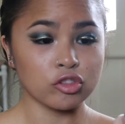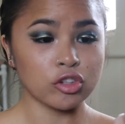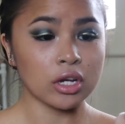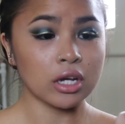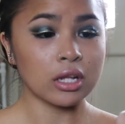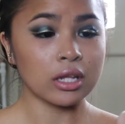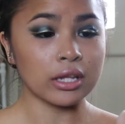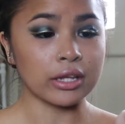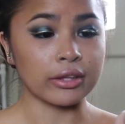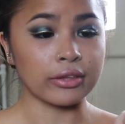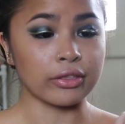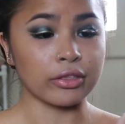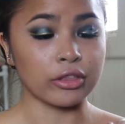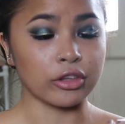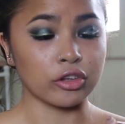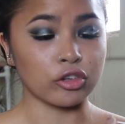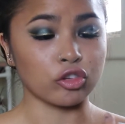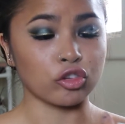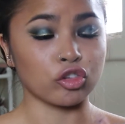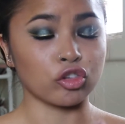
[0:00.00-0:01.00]
Gel in
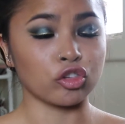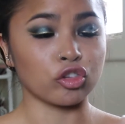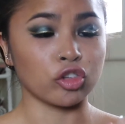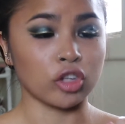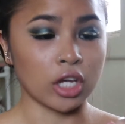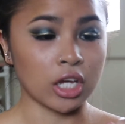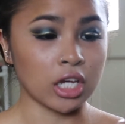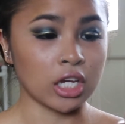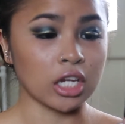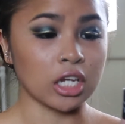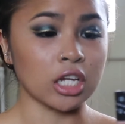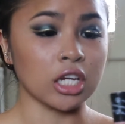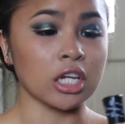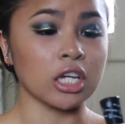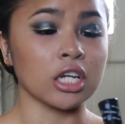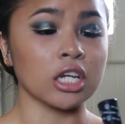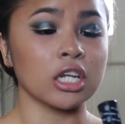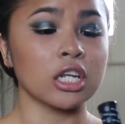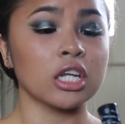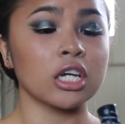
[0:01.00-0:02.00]
the
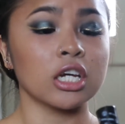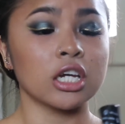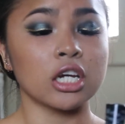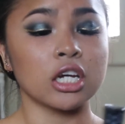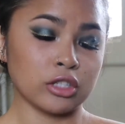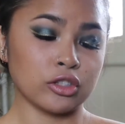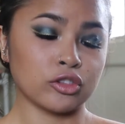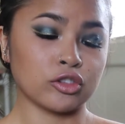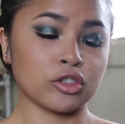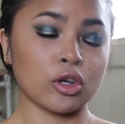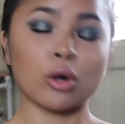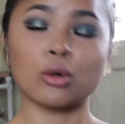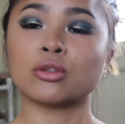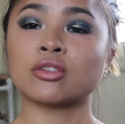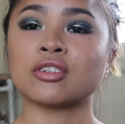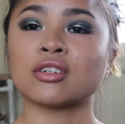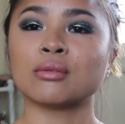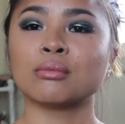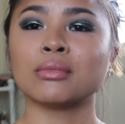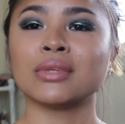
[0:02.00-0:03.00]
shade
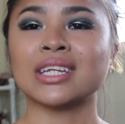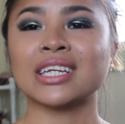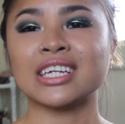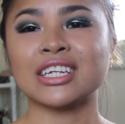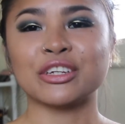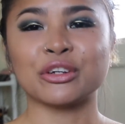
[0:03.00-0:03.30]
Totemly